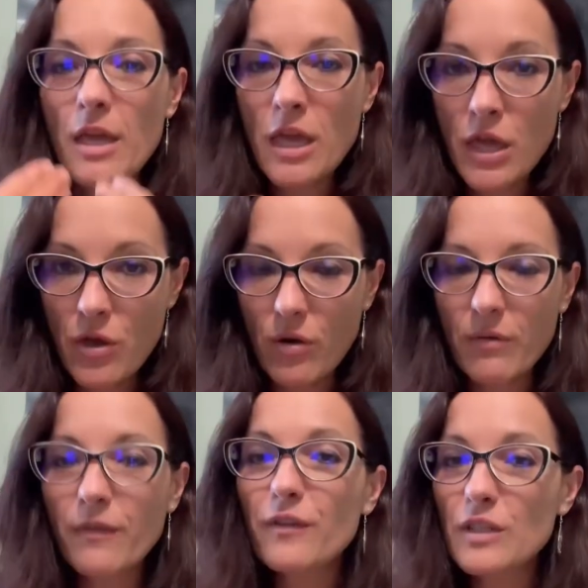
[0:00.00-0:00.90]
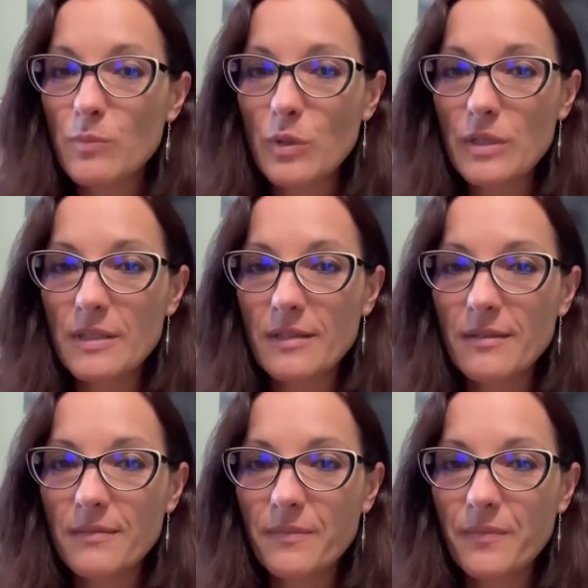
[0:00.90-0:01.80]
io, first person,
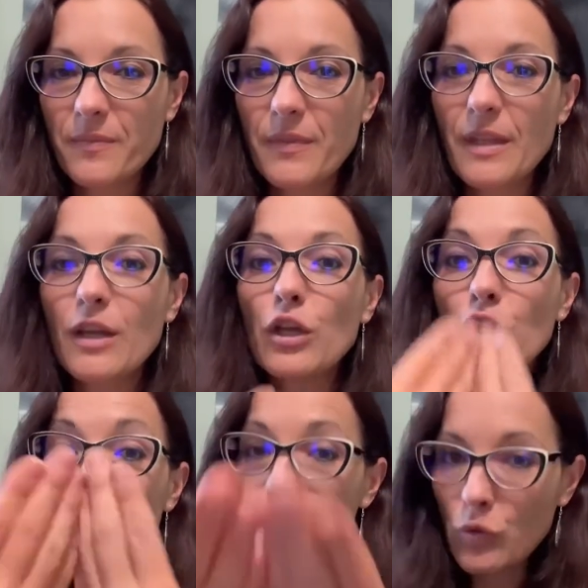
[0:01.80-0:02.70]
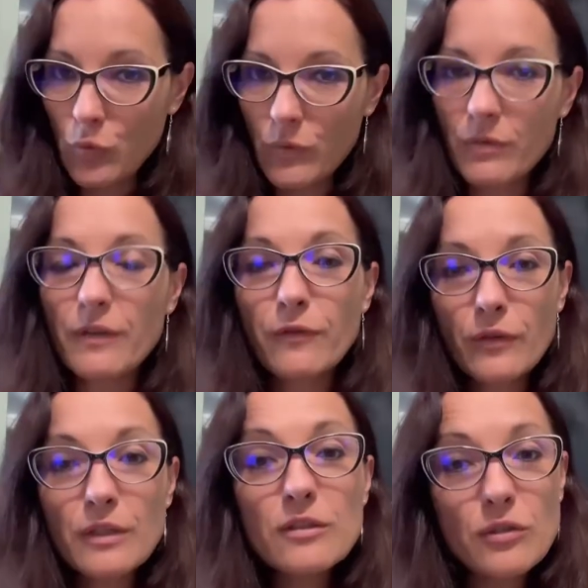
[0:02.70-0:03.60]
you,
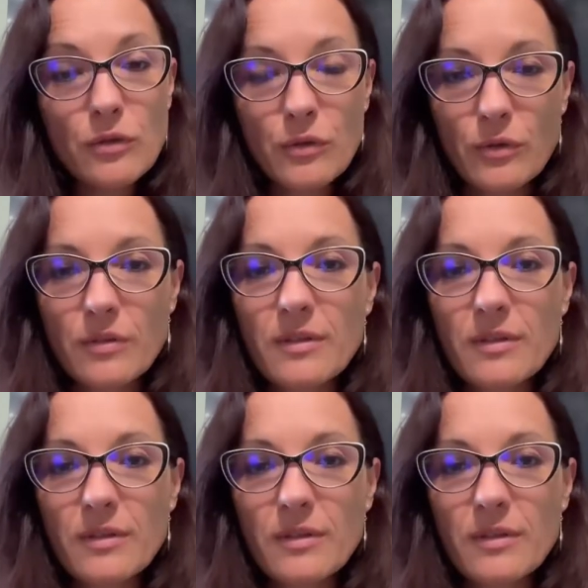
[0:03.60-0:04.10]
referring to you,